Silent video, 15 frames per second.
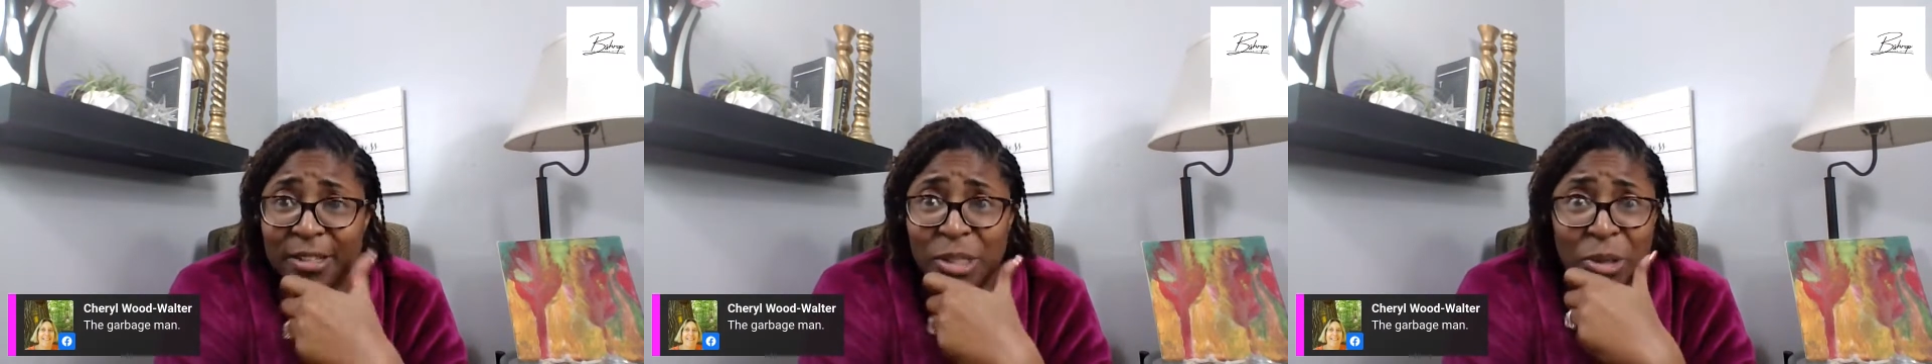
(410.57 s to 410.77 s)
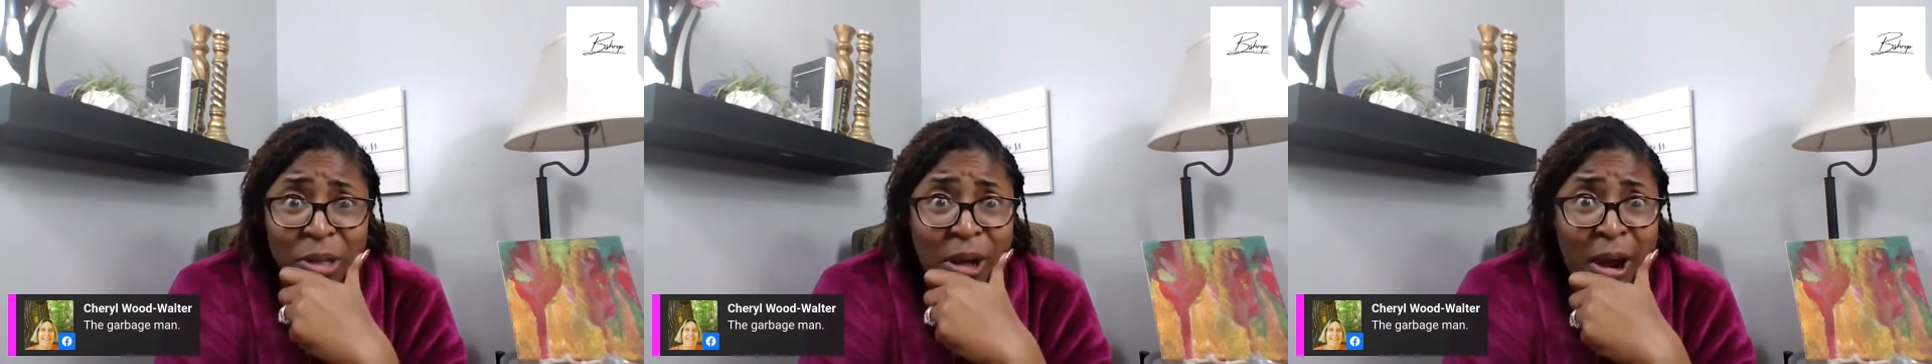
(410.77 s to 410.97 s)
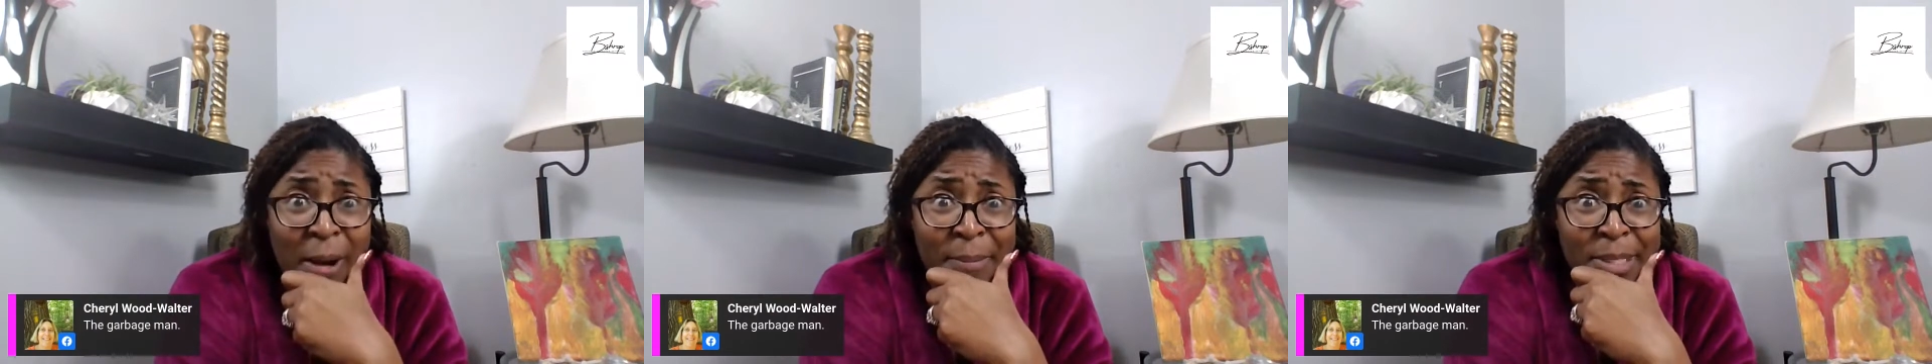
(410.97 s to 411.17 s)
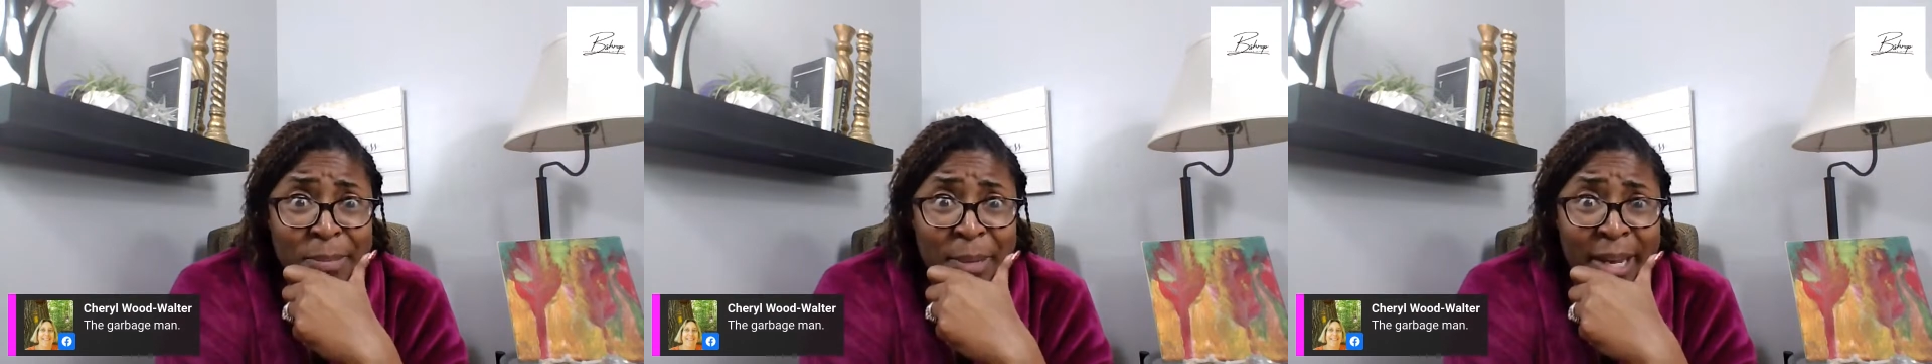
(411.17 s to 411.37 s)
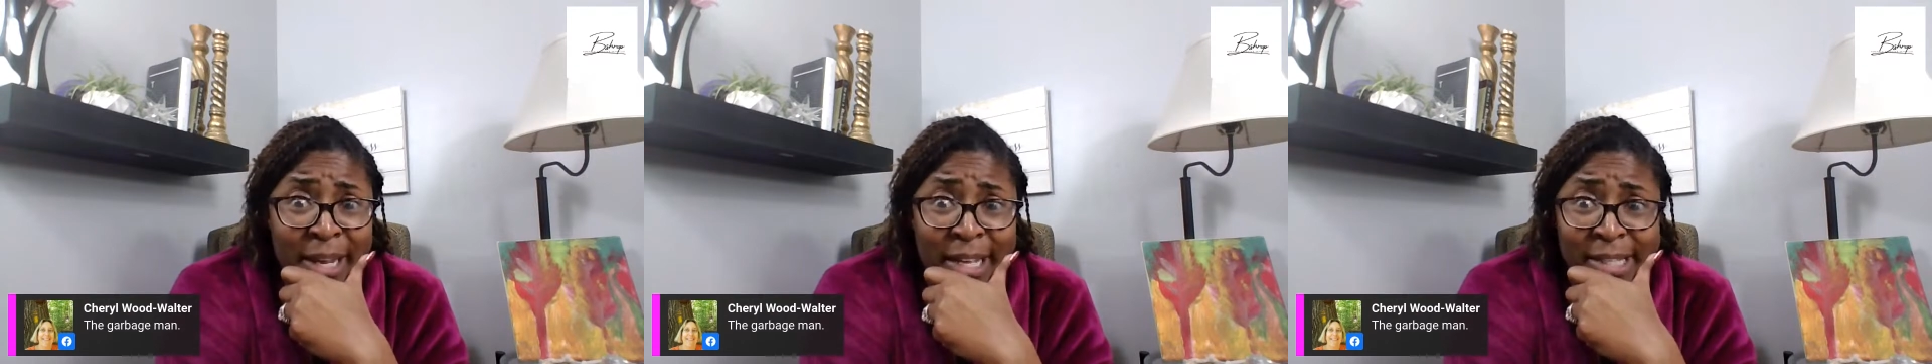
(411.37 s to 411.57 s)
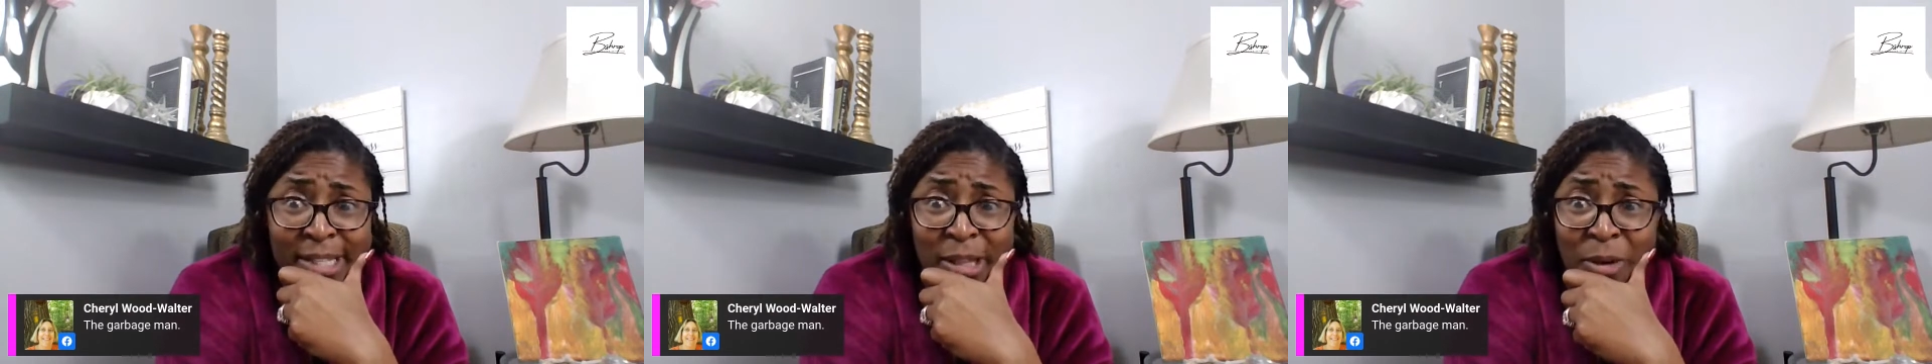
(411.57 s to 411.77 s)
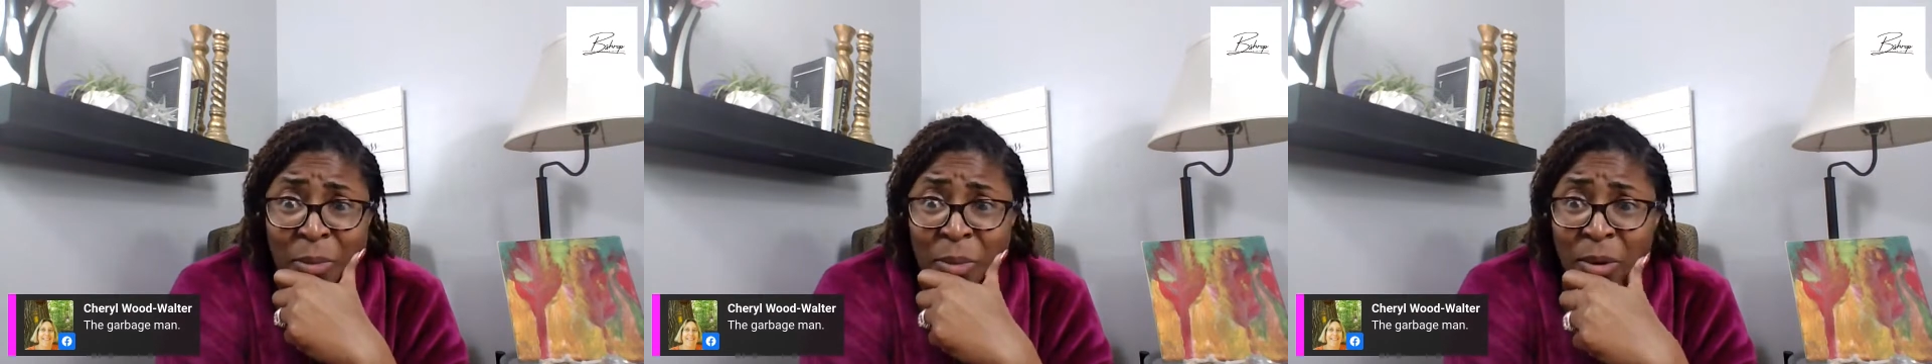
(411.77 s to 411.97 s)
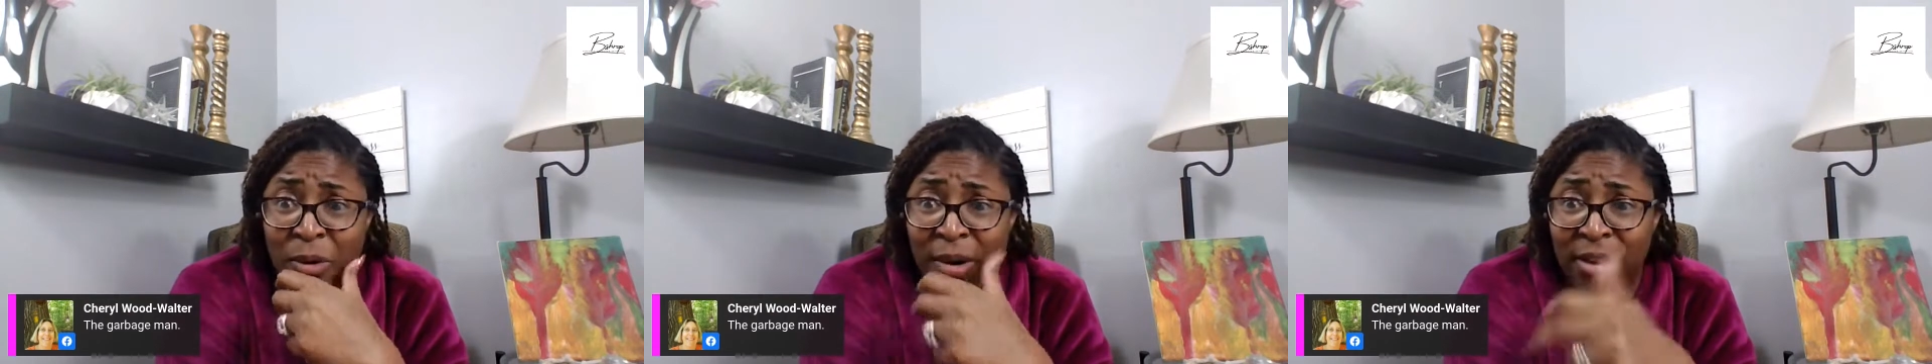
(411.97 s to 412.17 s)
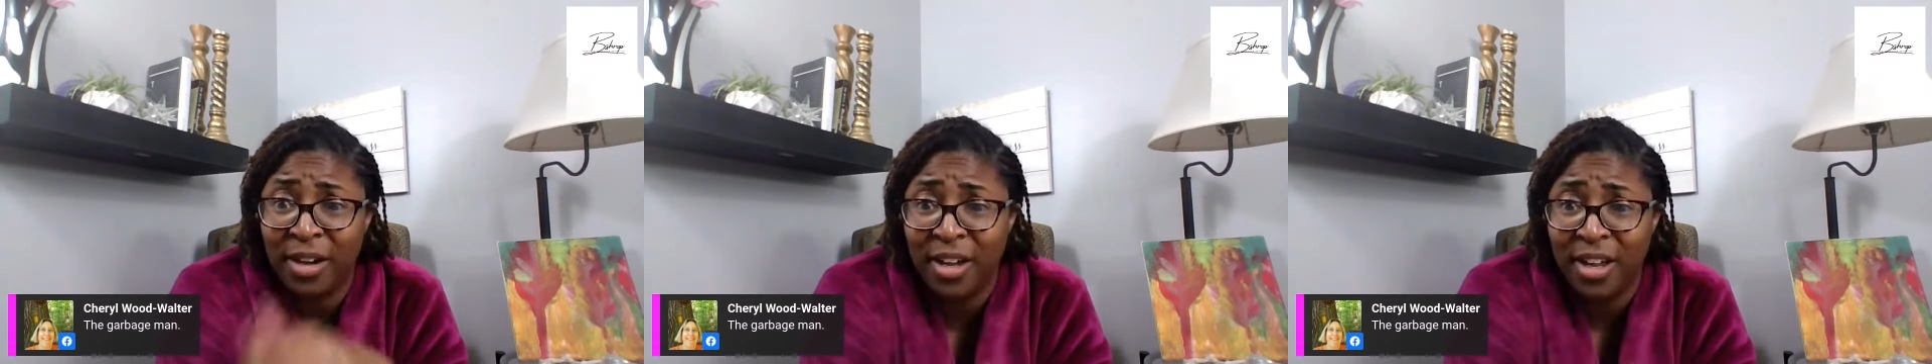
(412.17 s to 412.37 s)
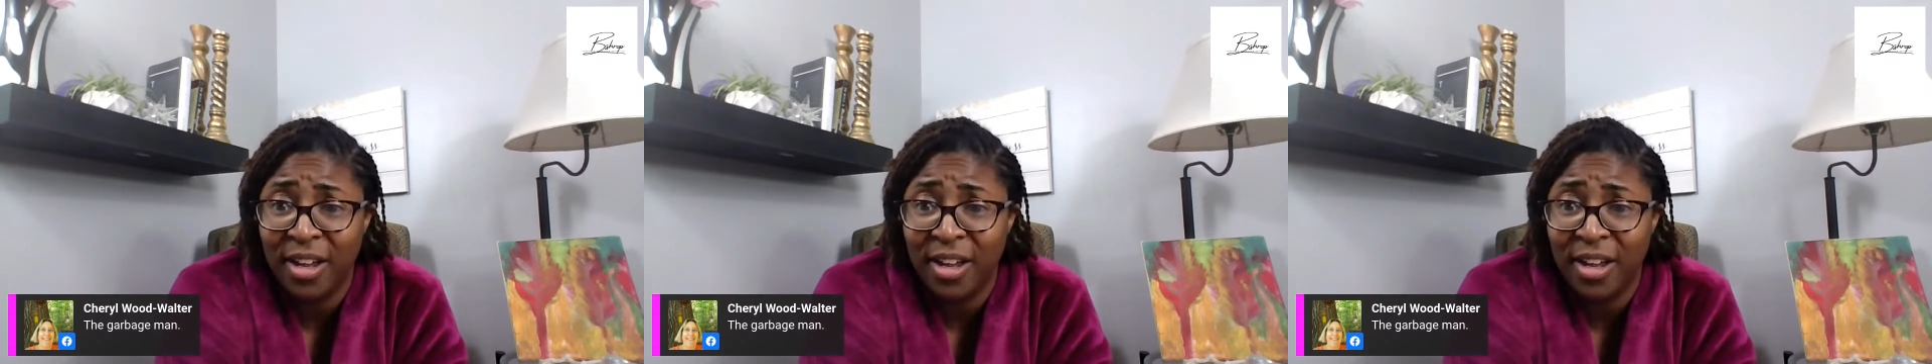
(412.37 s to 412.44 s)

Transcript: so the garbage man gets the award.